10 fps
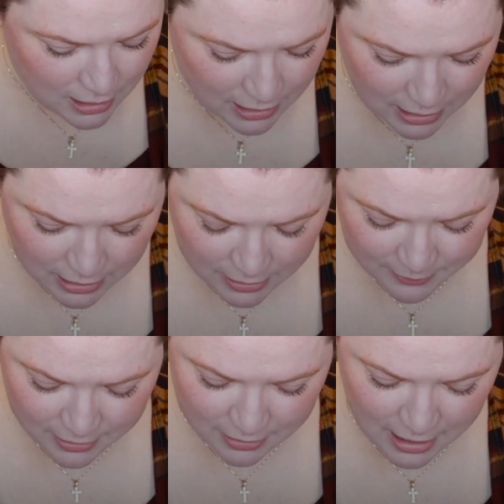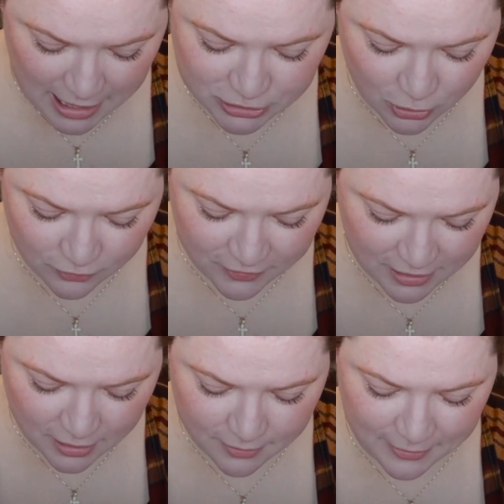I don't
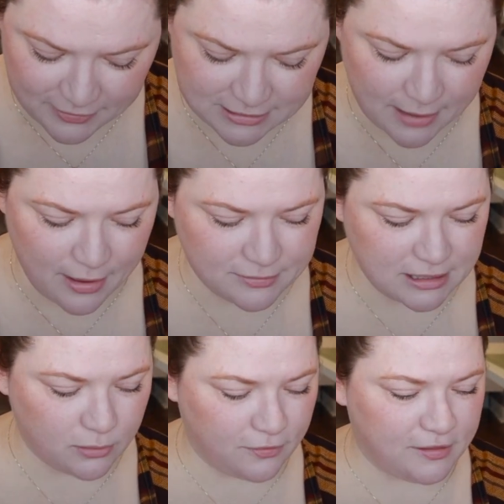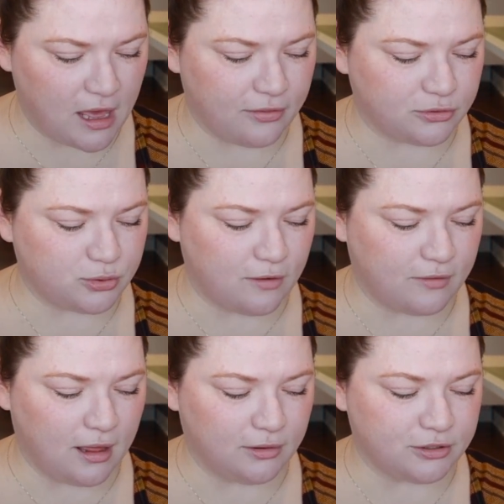think by the time I'm done with the other 12
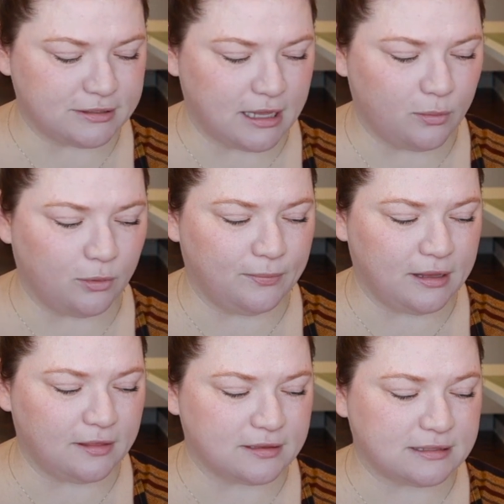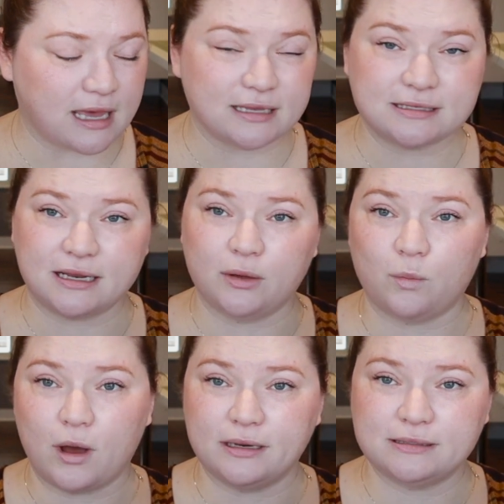colors, it will be the size that I
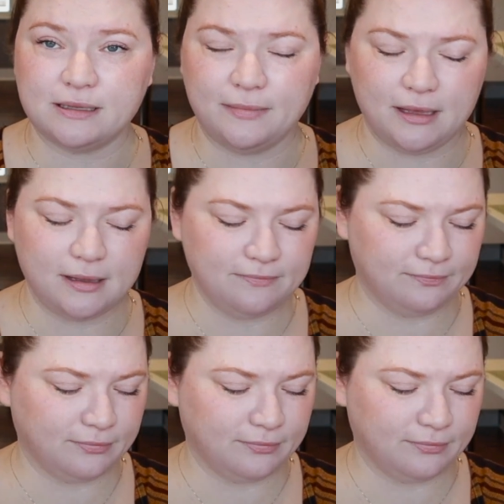want it to be.